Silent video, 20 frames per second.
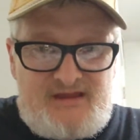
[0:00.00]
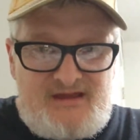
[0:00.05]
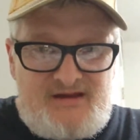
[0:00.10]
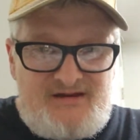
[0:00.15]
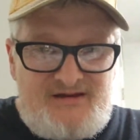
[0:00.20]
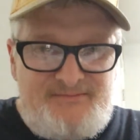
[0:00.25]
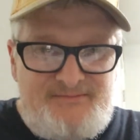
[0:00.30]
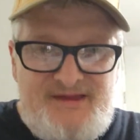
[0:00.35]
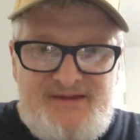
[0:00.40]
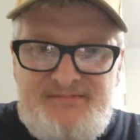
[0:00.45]

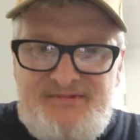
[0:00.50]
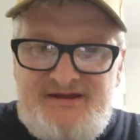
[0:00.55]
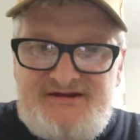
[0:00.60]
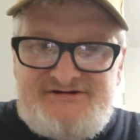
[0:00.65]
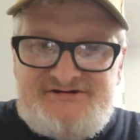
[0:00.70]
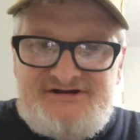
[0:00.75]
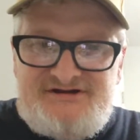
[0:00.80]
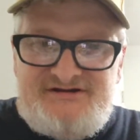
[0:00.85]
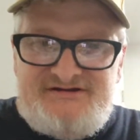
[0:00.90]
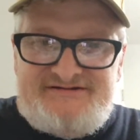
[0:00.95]
maybe I
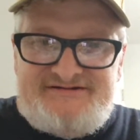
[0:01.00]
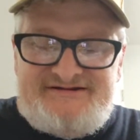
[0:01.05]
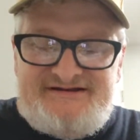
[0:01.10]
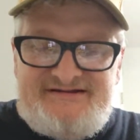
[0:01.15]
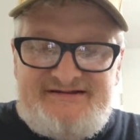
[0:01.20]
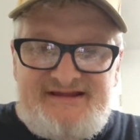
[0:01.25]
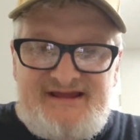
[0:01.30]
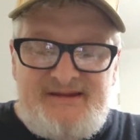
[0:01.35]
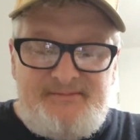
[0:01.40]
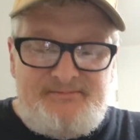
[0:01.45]
shouldn't have
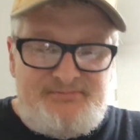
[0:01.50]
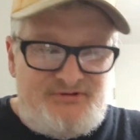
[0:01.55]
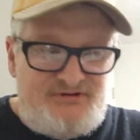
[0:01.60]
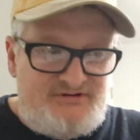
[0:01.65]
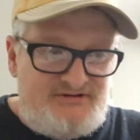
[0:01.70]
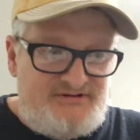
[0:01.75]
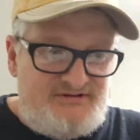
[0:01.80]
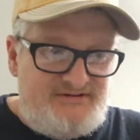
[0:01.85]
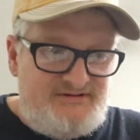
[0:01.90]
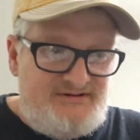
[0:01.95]
said that, but
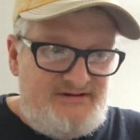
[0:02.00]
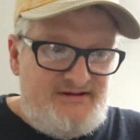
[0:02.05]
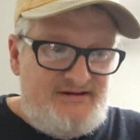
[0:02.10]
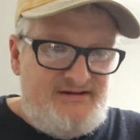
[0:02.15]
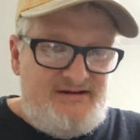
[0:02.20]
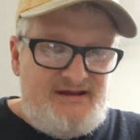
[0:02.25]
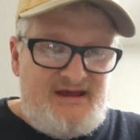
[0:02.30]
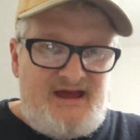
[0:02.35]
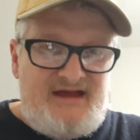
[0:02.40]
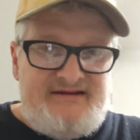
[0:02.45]

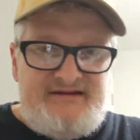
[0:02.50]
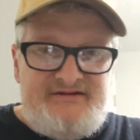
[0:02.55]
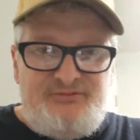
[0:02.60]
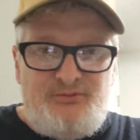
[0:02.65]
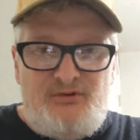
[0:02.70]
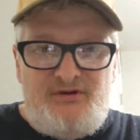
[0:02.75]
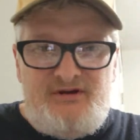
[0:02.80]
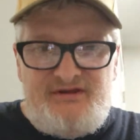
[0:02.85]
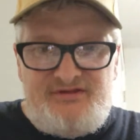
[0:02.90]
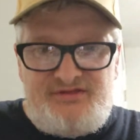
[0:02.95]
I just
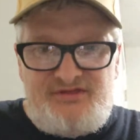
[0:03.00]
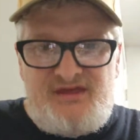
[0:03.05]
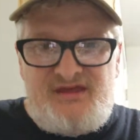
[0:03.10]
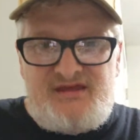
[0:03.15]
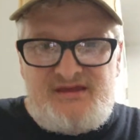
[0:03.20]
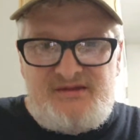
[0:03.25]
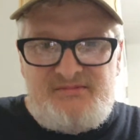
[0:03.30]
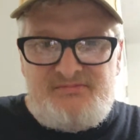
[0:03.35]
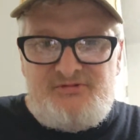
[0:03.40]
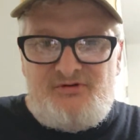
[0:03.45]
want to
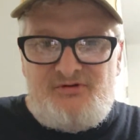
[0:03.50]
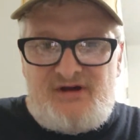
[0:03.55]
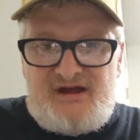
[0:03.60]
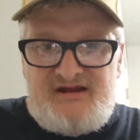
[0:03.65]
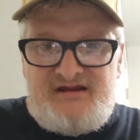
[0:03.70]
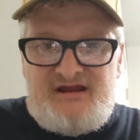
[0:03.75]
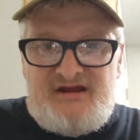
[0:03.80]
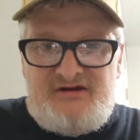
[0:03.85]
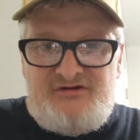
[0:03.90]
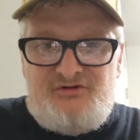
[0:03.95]
thank him, though.
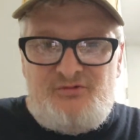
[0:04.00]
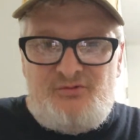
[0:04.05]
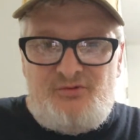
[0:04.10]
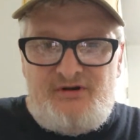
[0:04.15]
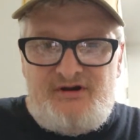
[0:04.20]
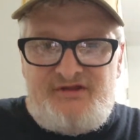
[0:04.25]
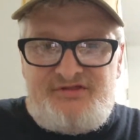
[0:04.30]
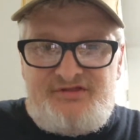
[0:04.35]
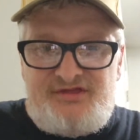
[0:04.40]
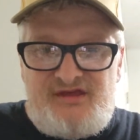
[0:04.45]
I do
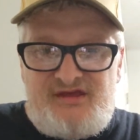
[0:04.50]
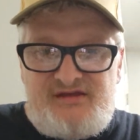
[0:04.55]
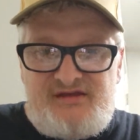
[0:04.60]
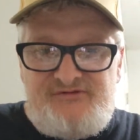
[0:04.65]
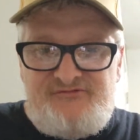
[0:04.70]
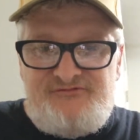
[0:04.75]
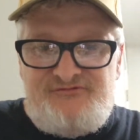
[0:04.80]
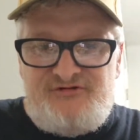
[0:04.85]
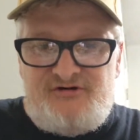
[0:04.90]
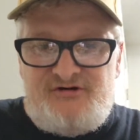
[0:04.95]
want to thank
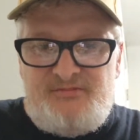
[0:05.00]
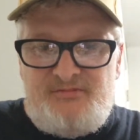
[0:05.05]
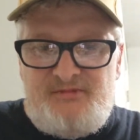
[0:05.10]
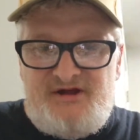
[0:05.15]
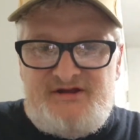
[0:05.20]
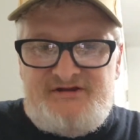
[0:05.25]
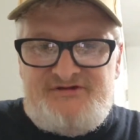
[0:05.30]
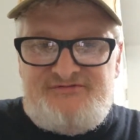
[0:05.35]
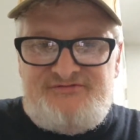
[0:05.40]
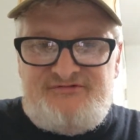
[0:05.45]
him very
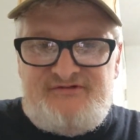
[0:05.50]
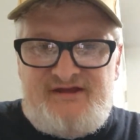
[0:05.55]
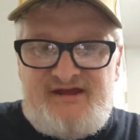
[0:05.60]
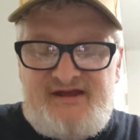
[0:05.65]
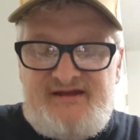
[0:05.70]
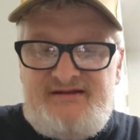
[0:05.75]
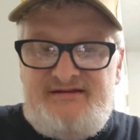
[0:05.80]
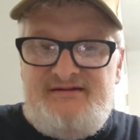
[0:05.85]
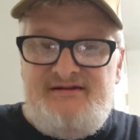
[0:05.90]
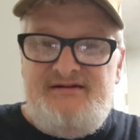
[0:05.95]
much for
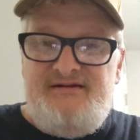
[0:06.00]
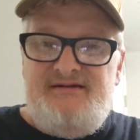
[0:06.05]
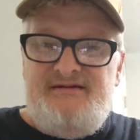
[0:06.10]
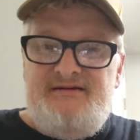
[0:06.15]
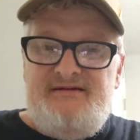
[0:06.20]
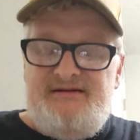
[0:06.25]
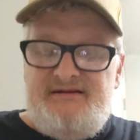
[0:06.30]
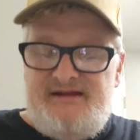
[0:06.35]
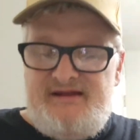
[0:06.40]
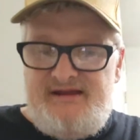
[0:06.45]
that.
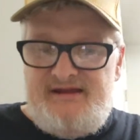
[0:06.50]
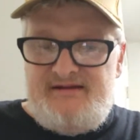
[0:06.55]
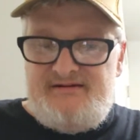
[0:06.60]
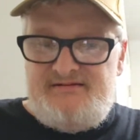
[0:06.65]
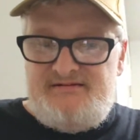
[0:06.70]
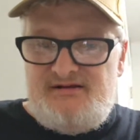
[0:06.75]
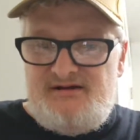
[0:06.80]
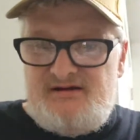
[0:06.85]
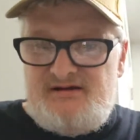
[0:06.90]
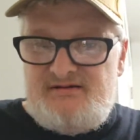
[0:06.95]

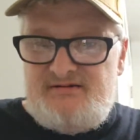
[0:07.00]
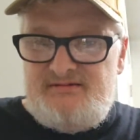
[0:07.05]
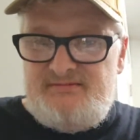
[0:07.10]
And